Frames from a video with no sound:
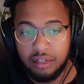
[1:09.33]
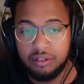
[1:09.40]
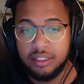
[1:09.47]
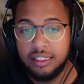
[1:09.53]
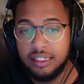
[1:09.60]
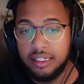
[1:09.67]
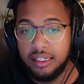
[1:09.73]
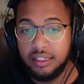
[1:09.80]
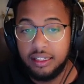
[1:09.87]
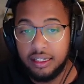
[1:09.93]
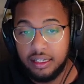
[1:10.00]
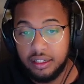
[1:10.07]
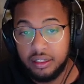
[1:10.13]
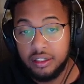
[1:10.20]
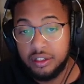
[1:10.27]
out
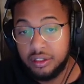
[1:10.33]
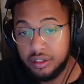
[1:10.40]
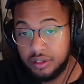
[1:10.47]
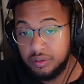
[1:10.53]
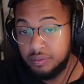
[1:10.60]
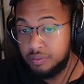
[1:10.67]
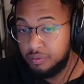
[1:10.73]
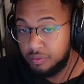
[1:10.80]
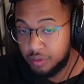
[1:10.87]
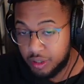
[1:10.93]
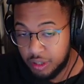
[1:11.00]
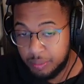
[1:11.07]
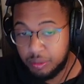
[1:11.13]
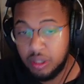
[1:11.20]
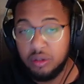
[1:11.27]
their
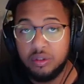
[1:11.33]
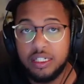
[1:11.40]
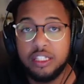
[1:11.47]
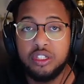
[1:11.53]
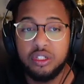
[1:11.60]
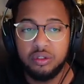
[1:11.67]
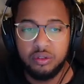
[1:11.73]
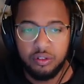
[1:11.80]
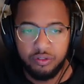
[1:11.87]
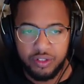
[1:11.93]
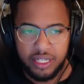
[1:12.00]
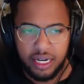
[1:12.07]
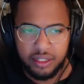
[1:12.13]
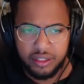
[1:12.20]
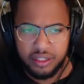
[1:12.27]
crypto into
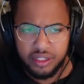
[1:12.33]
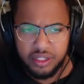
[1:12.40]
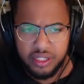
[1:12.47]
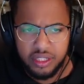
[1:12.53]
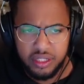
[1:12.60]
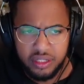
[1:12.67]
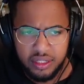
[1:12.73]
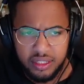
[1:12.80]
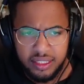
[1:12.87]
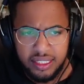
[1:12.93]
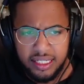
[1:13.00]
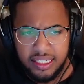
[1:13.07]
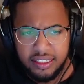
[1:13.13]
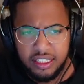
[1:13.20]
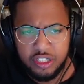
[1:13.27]
fiat currency.
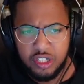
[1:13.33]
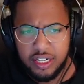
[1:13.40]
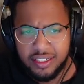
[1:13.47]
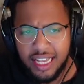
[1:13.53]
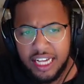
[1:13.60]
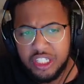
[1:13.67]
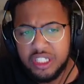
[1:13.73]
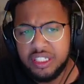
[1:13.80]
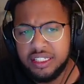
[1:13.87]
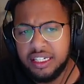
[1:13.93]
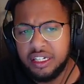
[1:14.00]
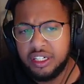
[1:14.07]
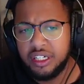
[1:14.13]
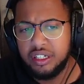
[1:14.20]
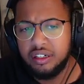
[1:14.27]
The transaction
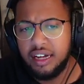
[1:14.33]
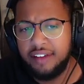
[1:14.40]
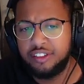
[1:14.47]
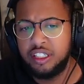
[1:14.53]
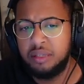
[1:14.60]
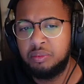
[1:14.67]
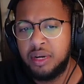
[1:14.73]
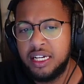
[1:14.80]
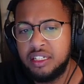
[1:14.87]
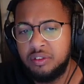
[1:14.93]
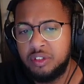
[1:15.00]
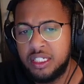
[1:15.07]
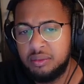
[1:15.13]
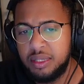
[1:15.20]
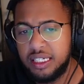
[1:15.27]
did occur after the price
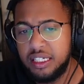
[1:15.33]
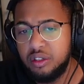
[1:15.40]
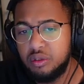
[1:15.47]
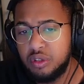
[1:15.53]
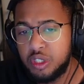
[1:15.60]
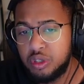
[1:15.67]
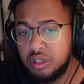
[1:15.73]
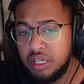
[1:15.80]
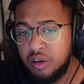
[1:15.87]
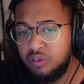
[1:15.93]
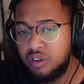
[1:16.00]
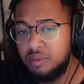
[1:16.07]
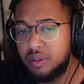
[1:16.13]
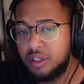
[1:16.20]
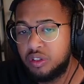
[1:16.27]
of Shiba Inu
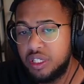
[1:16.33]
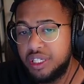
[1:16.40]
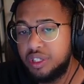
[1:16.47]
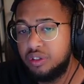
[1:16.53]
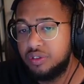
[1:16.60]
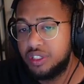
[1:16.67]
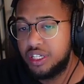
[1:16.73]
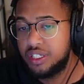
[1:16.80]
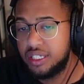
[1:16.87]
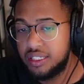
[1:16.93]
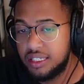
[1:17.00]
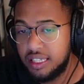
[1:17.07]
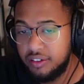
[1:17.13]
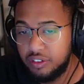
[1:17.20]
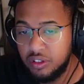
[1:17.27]
retreated from a critical
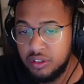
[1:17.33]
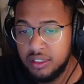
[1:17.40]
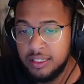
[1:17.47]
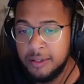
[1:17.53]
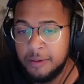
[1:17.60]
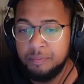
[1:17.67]
resistance level